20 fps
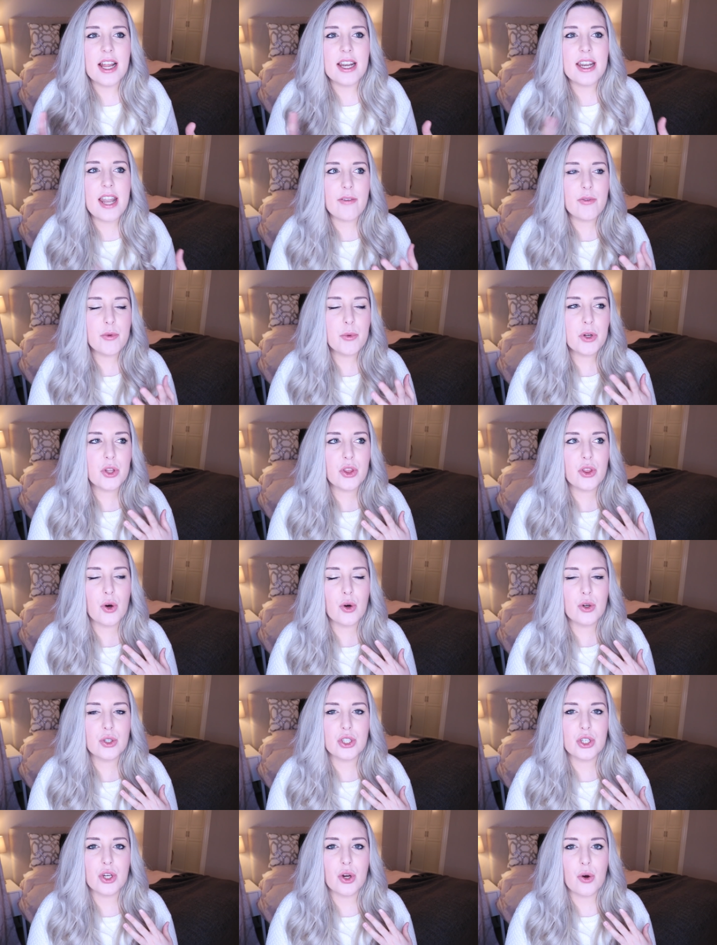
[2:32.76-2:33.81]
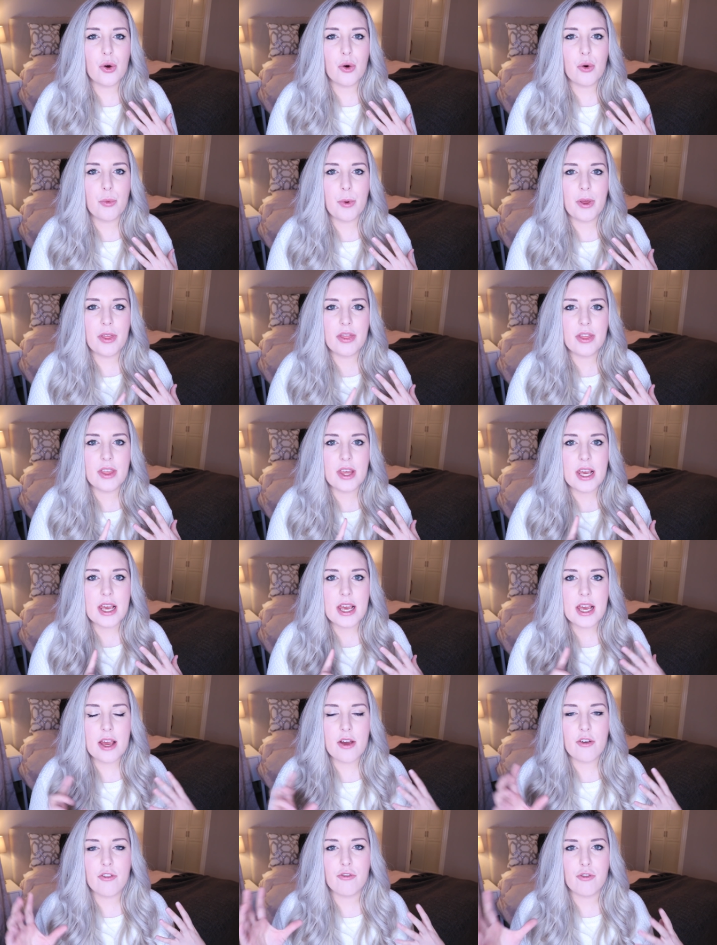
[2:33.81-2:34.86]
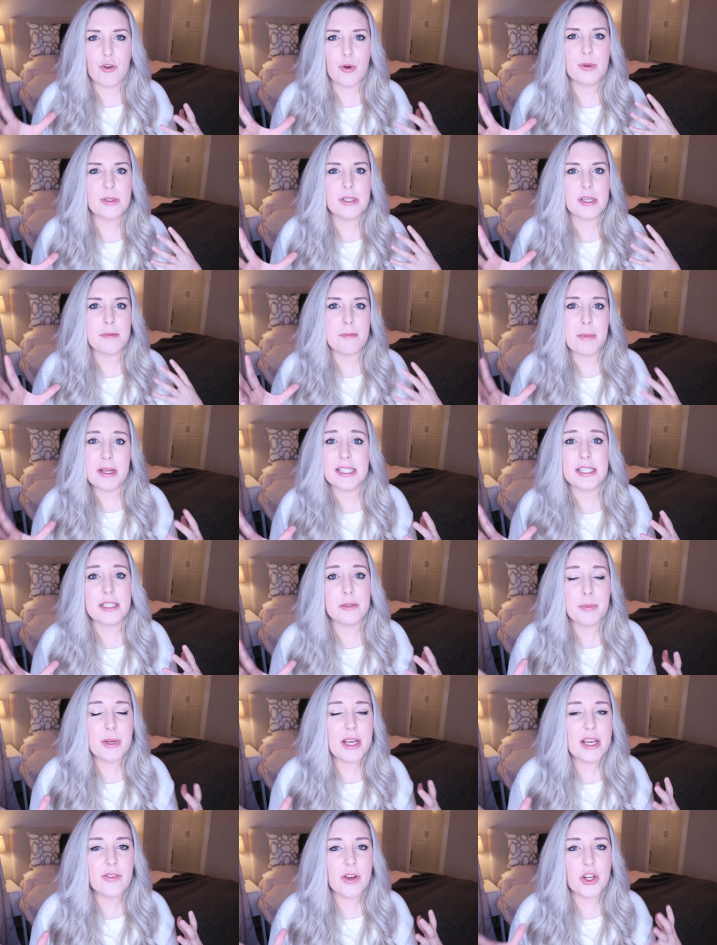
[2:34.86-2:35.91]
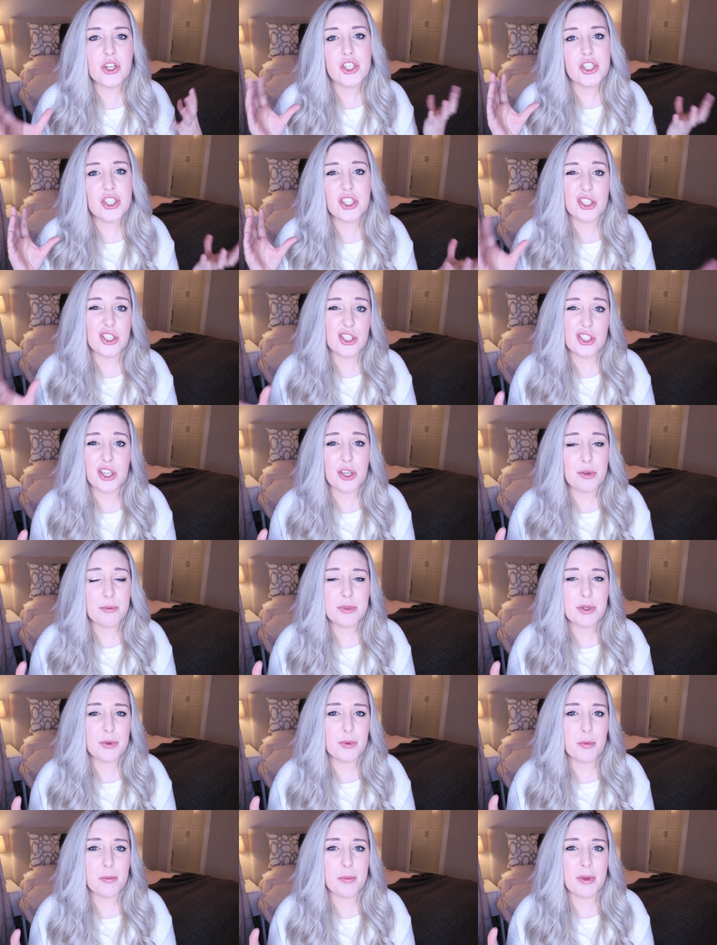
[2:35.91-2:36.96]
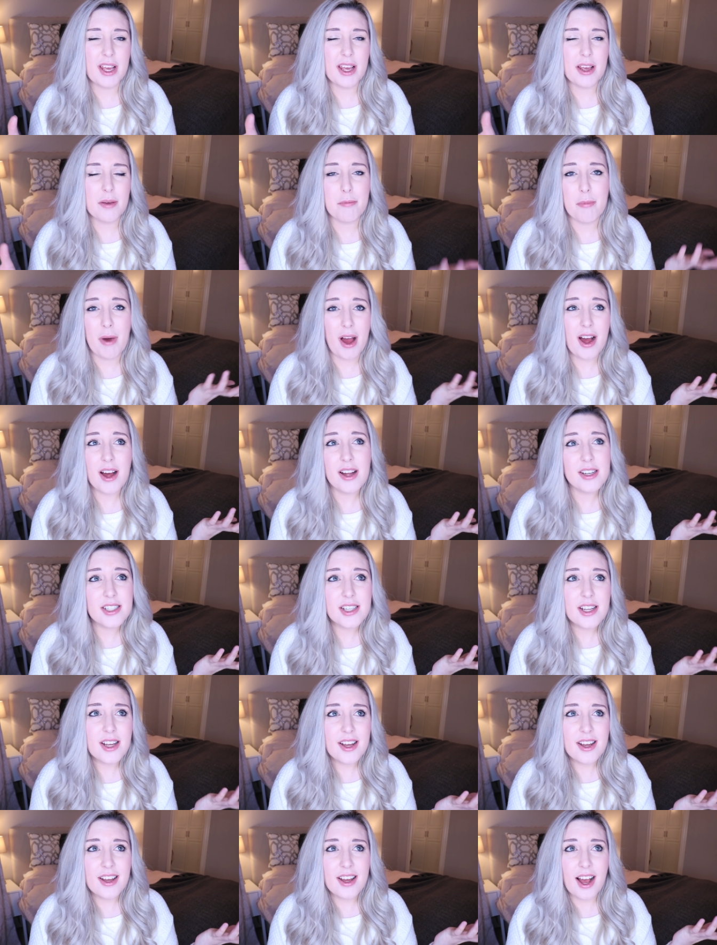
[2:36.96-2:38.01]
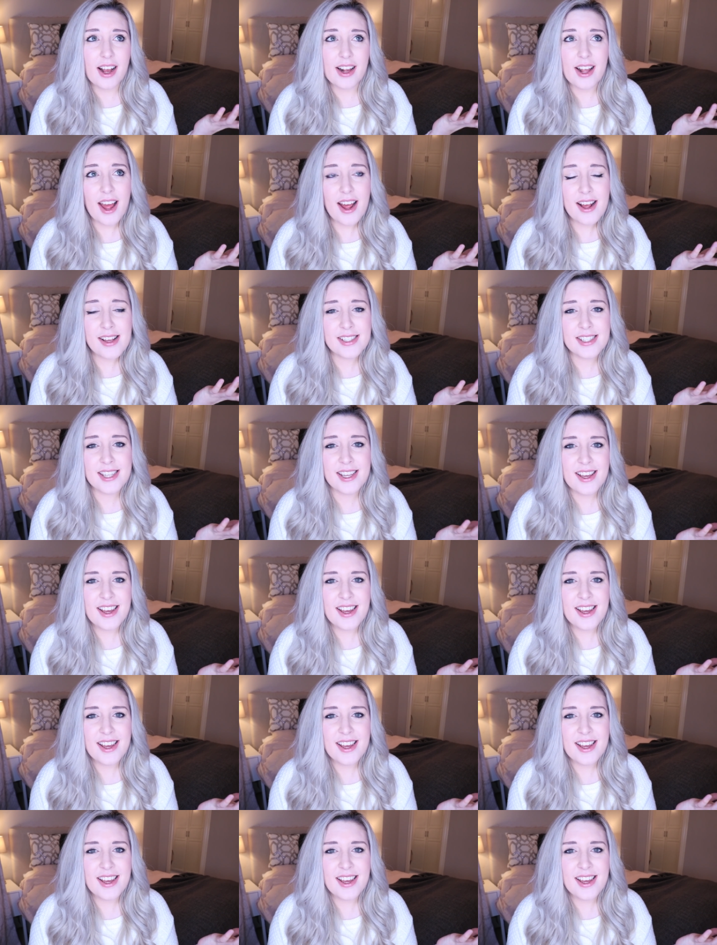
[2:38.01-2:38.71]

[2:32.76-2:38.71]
Never would have thought to go with the frozen minced beef. I just assumed it would be bad, I guess.